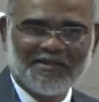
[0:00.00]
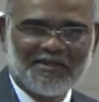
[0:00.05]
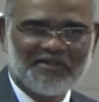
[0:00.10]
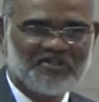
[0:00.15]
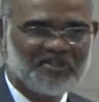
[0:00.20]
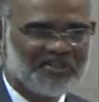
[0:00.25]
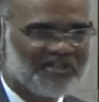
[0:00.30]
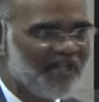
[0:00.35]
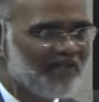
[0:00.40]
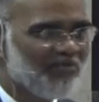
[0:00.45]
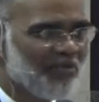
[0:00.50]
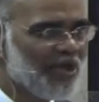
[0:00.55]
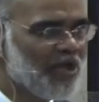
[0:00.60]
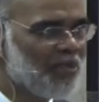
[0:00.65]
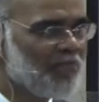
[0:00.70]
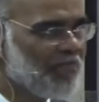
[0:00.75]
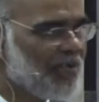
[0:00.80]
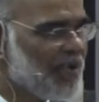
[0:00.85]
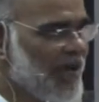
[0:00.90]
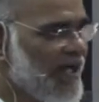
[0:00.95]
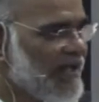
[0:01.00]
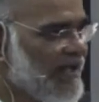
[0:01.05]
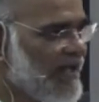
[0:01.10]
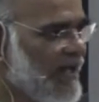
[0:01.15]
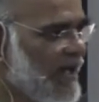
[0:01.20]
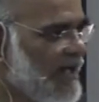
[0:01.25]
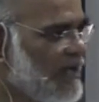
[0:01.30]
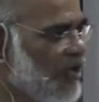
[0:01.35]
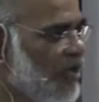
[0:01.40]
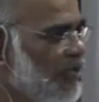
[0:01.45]
She said, will you pray that
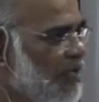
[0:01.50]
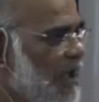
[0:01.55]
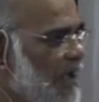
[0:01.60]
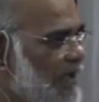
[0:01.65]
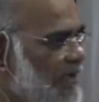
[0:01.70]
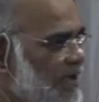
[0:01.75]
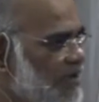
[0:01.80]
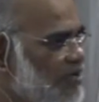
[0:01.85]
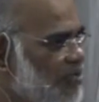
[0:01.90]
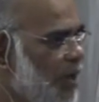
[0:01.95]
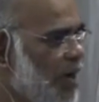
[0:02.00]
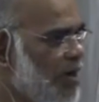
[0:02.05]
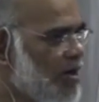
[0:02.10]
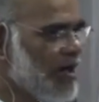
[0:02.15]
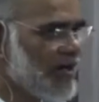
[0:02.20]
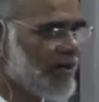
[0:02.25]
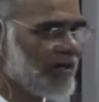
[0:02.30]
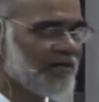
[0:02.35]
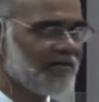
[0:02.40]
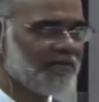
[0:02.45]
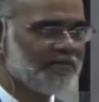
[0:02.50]
I don't need this walker?